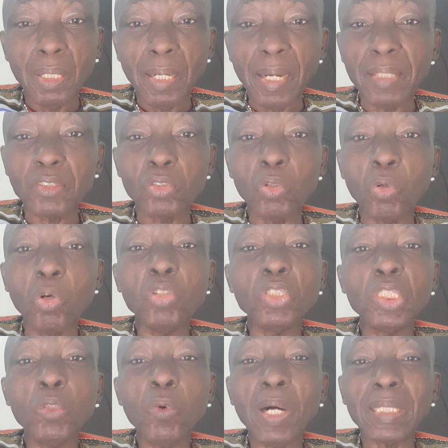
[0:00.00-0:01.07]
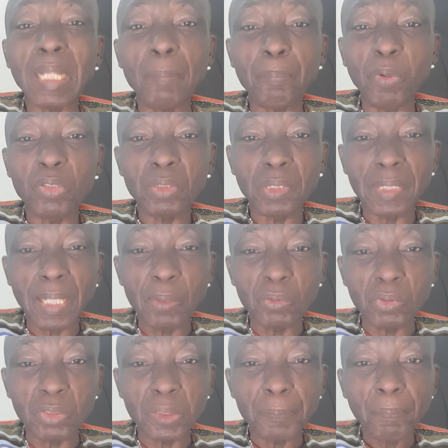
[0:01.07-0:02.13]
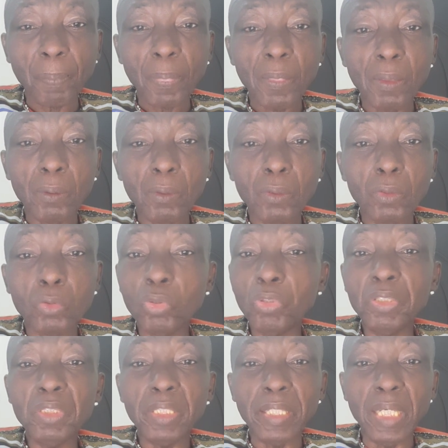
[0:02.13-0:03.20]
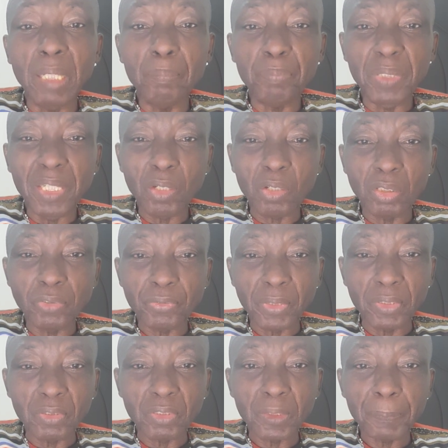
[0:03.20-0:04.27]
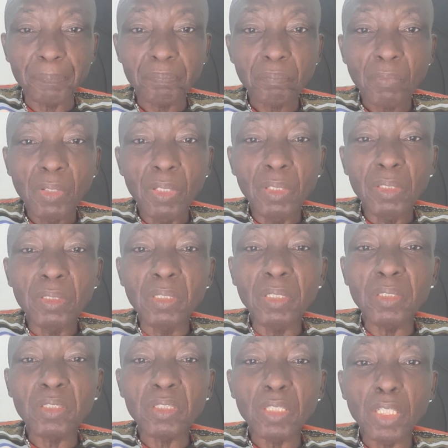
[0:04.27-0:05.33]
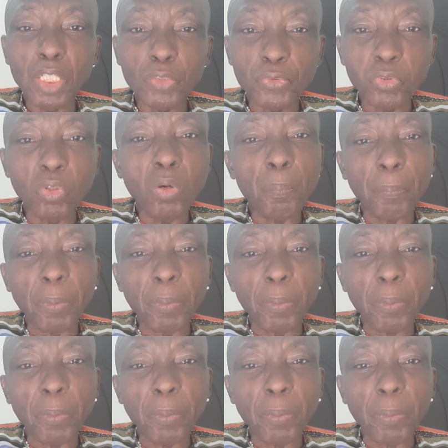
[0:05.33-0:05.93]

As Okonjo-Iweala pointed out during the NBA conference, this evil